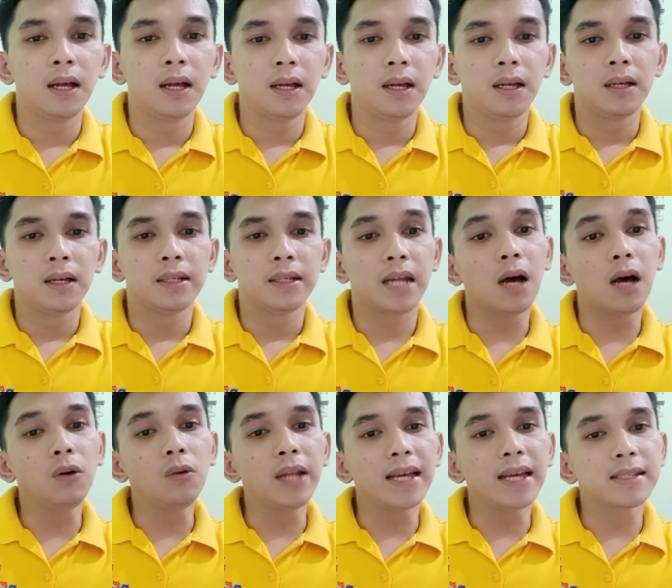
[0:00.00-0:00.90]
Now
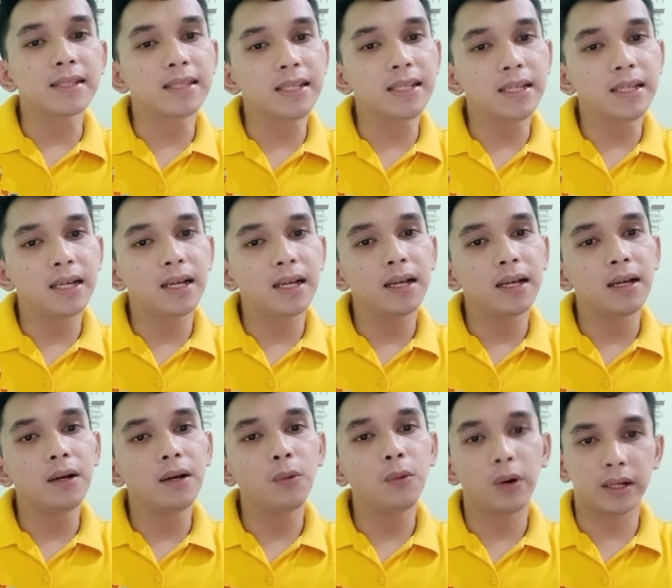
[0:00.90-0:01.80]
let's see the
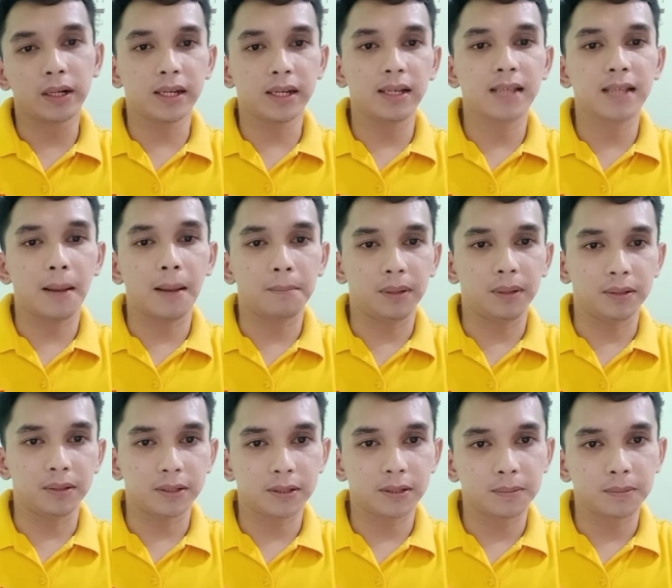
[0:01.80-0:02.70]
worked
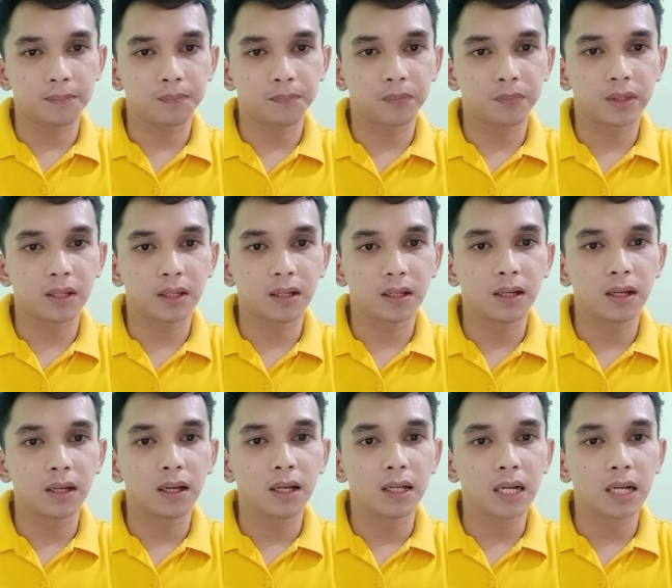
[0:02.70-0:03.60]
examples.
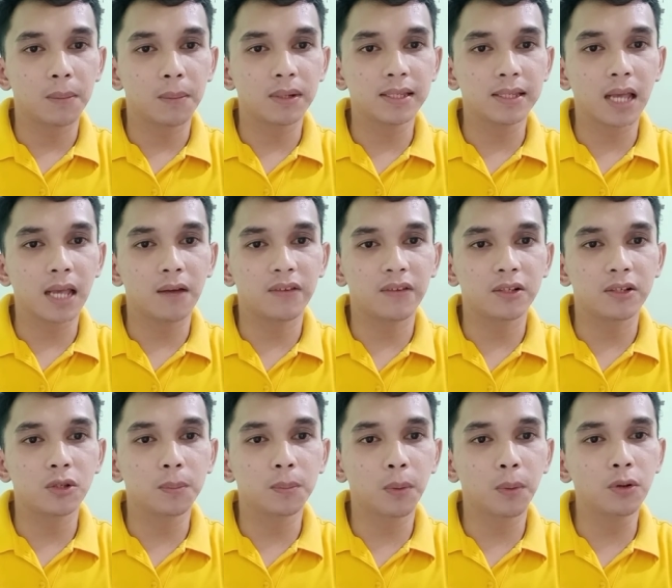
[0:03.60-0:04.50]
Number 7.
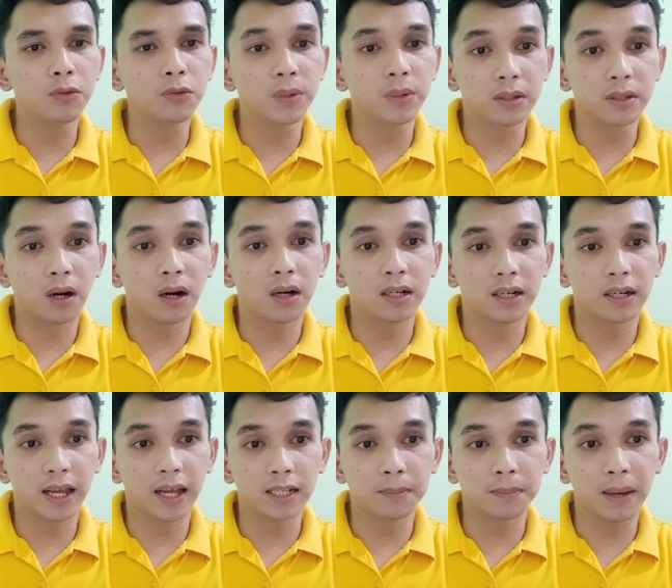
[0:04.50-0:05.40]
Suppose we start an
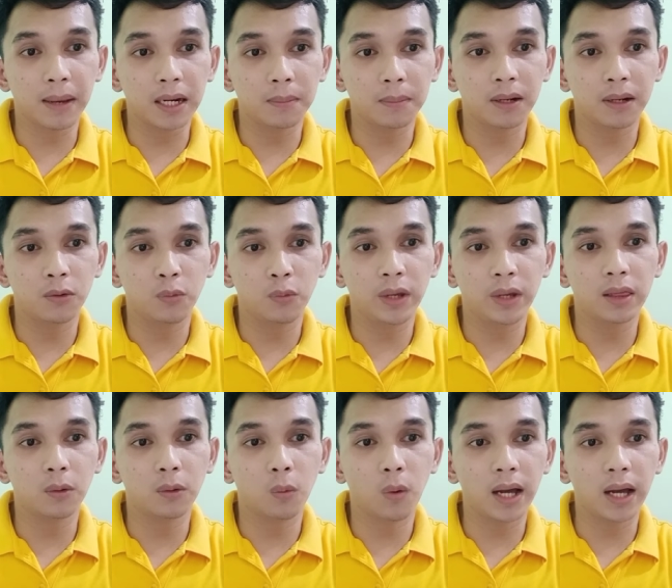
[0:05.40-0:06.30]
experiment with
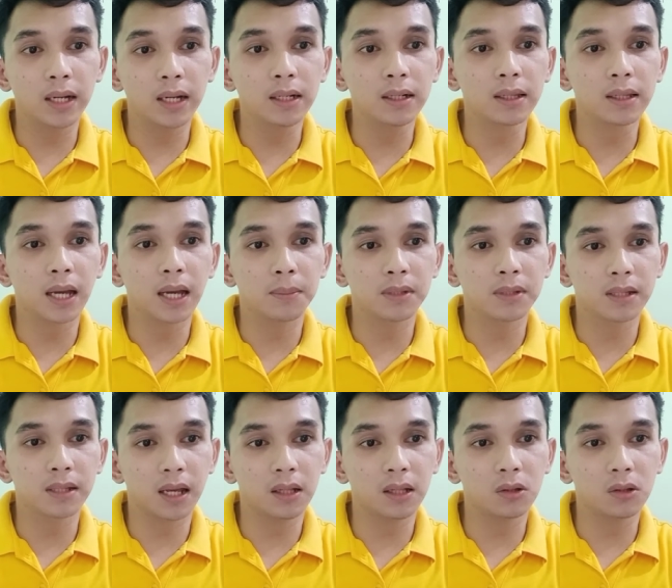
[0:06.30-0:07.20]
1 times
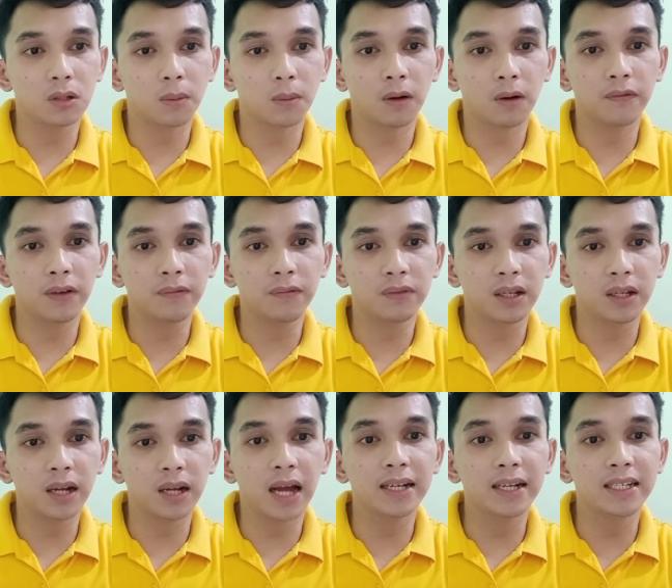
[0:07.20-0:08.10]
10 to the power 15
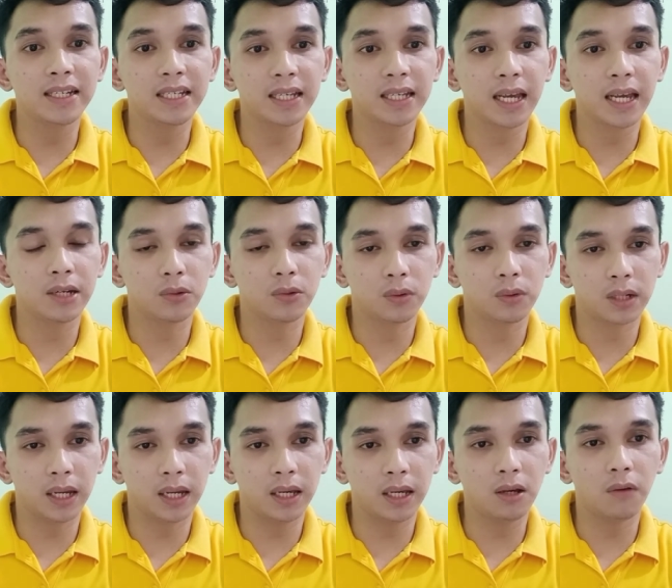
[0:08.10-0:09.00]
undecayed
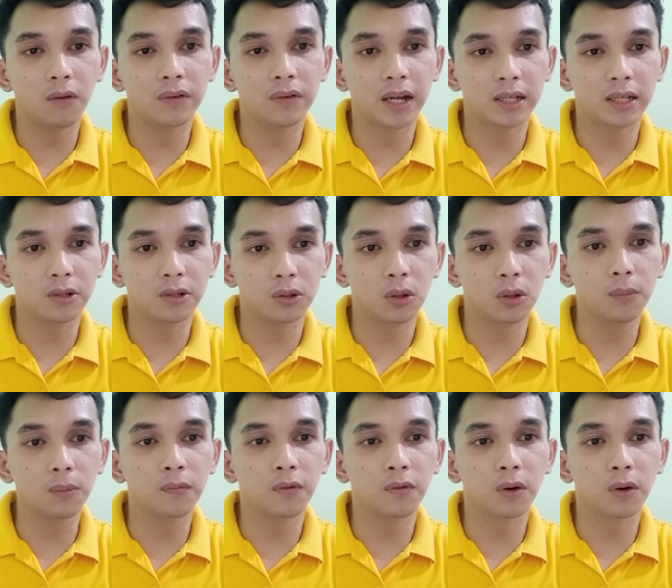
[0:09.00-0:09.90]
nuclei of an
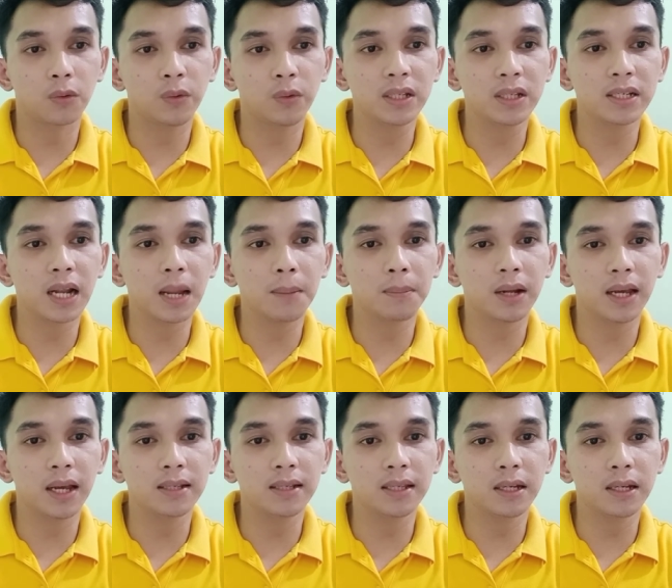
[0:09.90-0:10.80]
isotope for which lambda
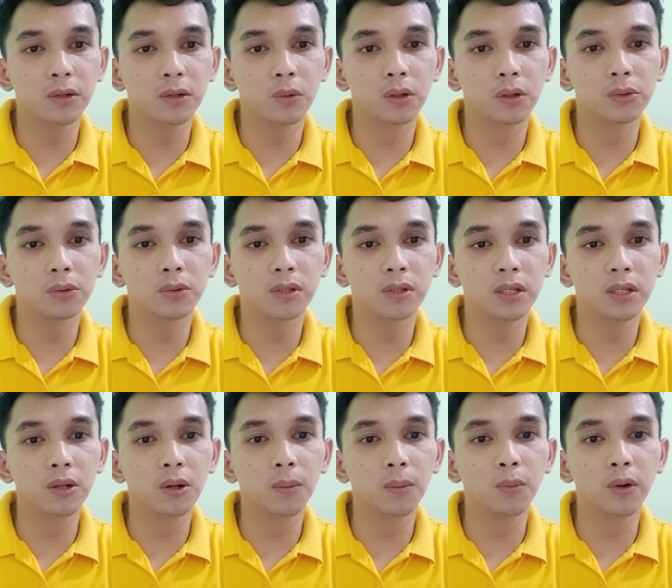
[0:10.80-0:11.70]
is equal to
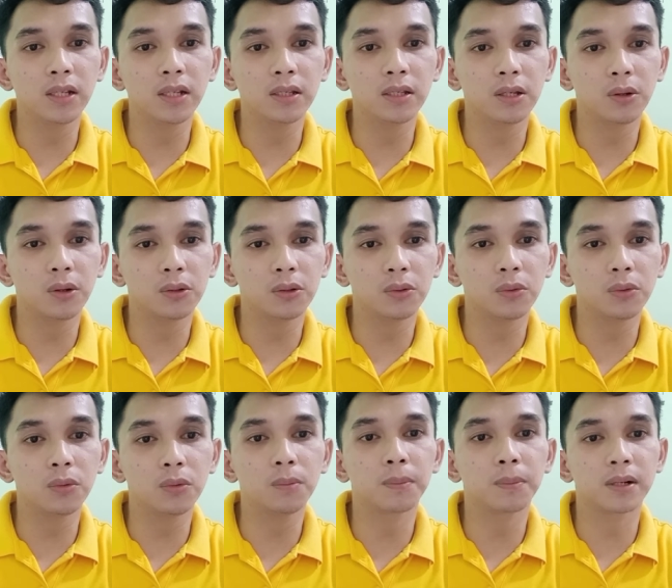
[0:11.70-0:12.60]

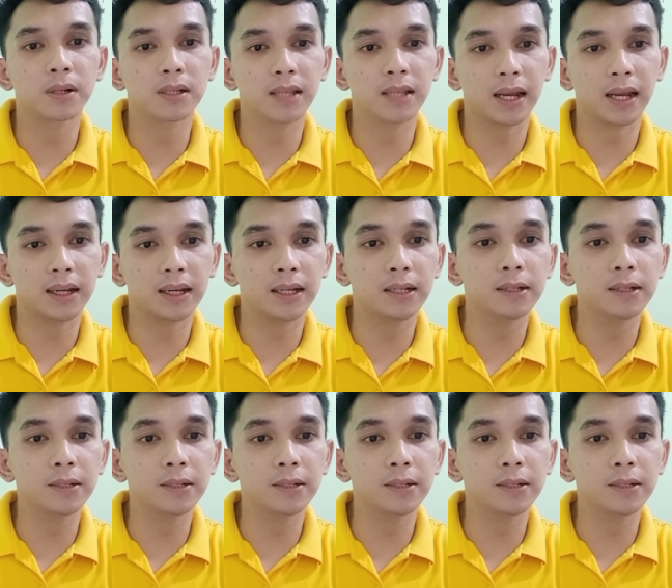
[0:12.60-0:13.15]
0.02 per second.